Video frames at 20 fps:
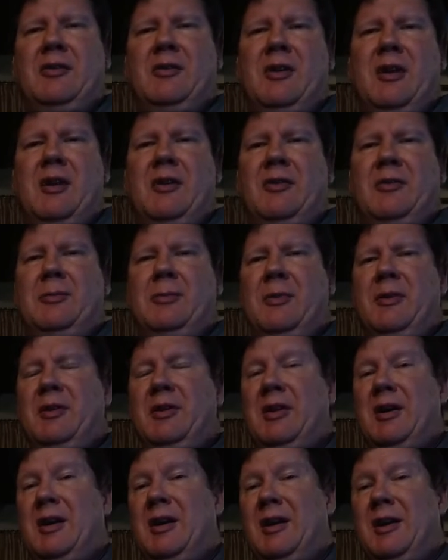
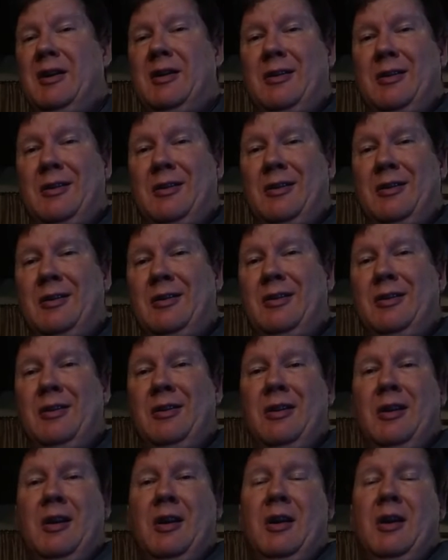Strasburg got
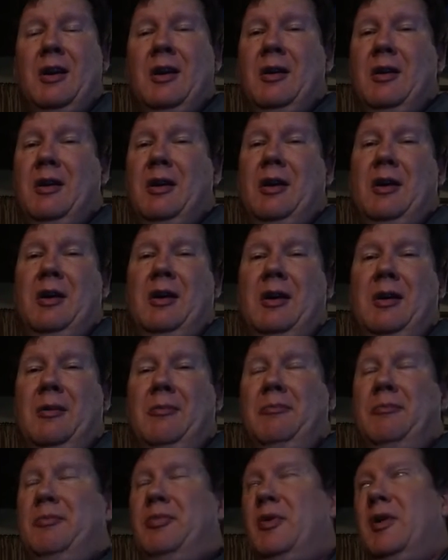hurt.
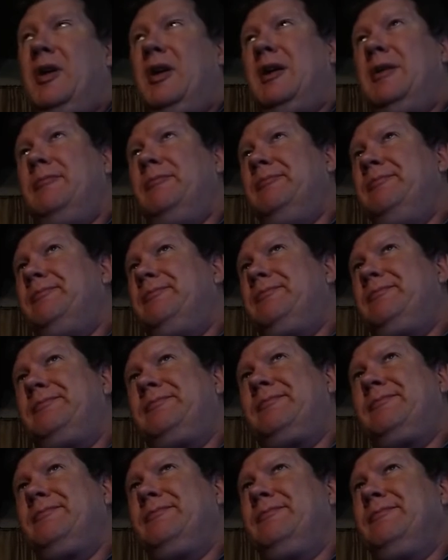Um, but
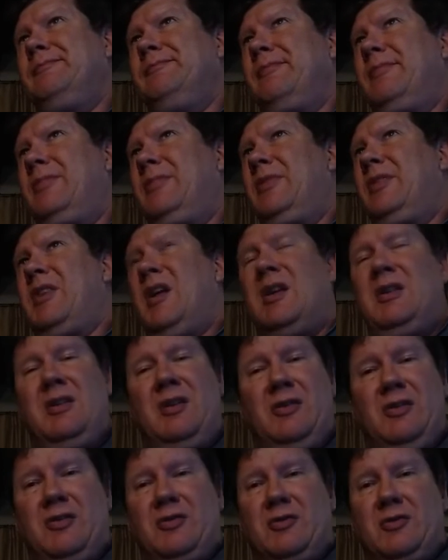
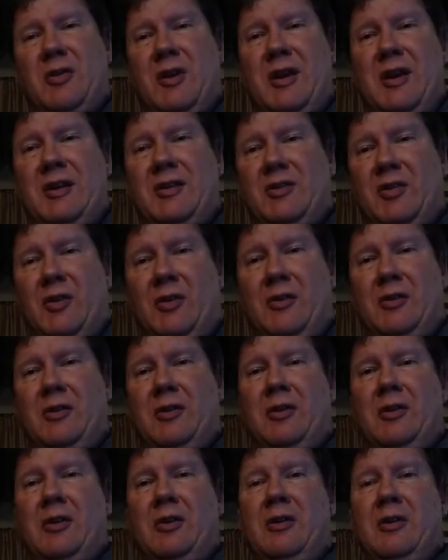then there's Trea
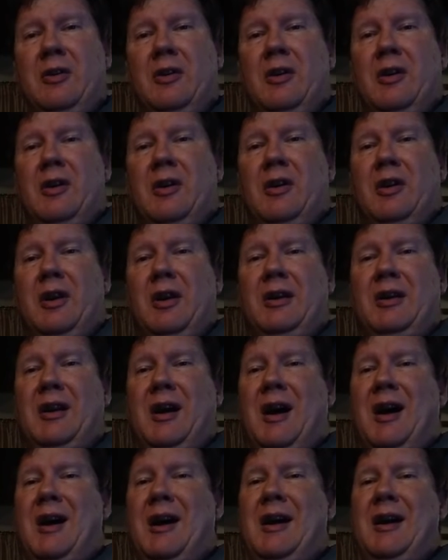Turner, a
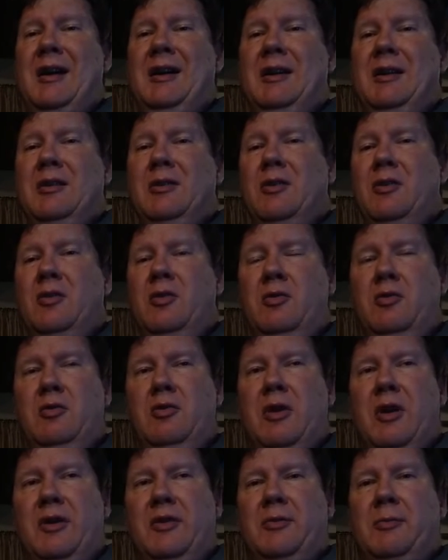guy
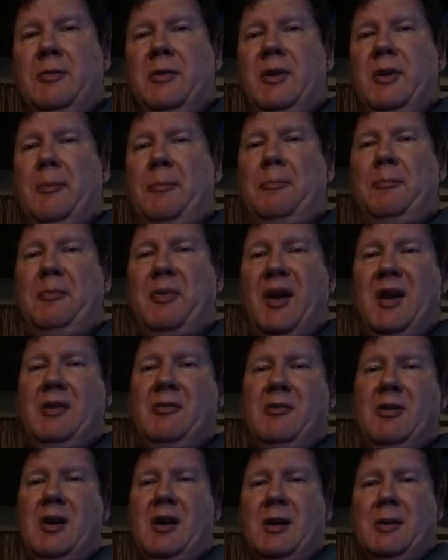who has been a
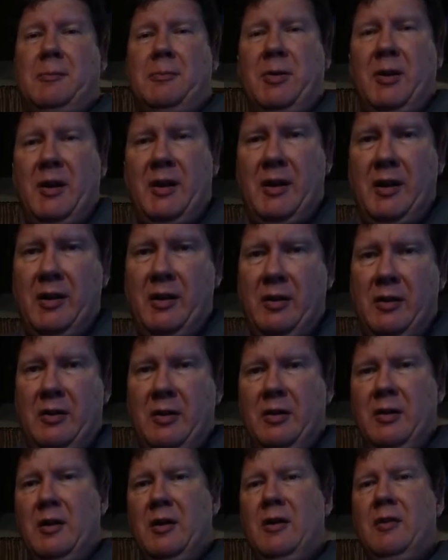bedrock
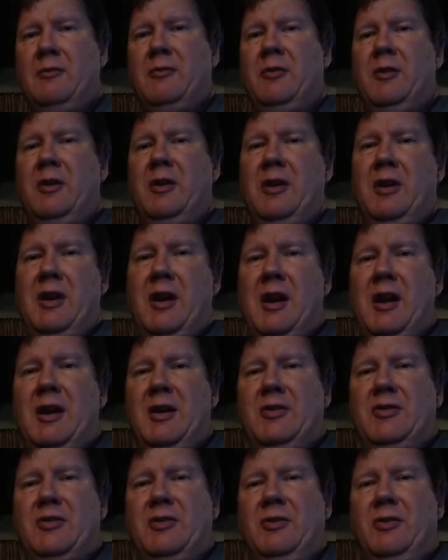player for the
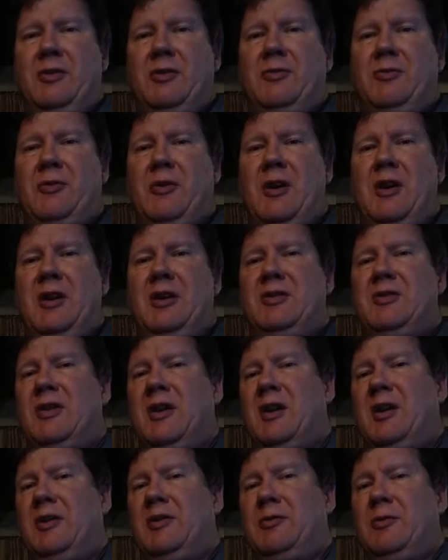Nationals
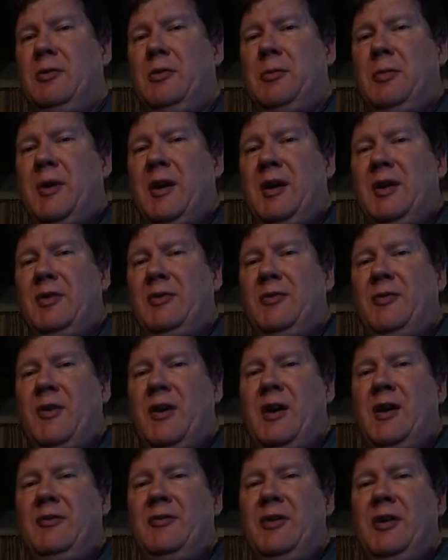franchise for the past
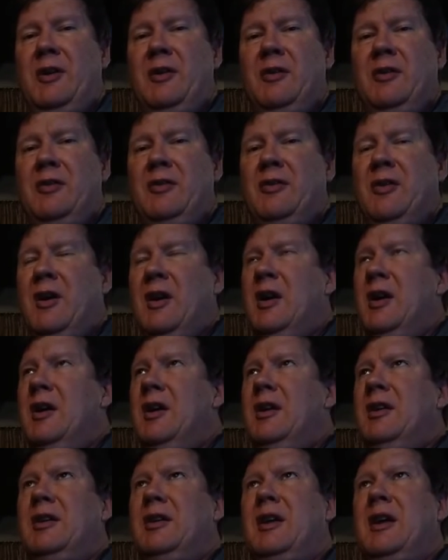five years.
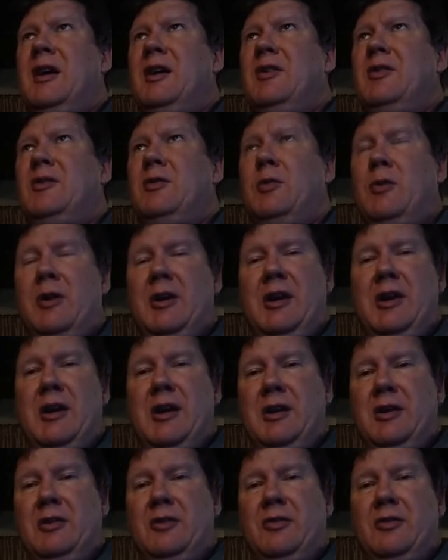The guy's
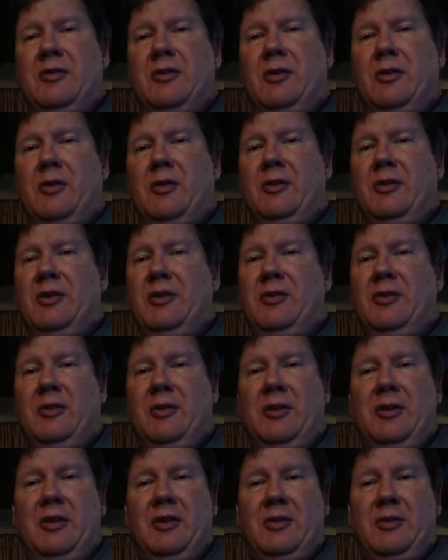28 years old. He's
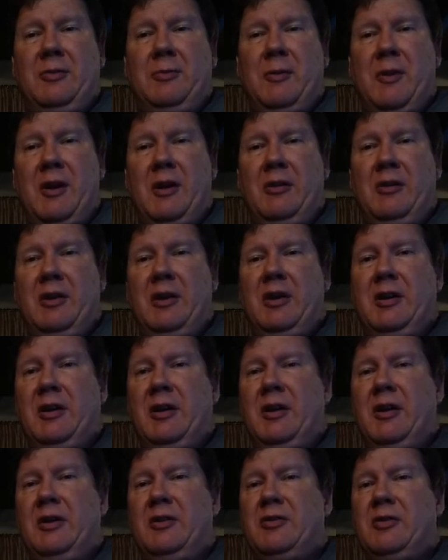on an expiring
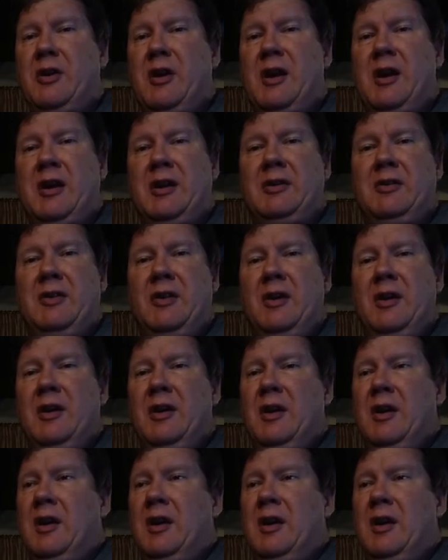contract.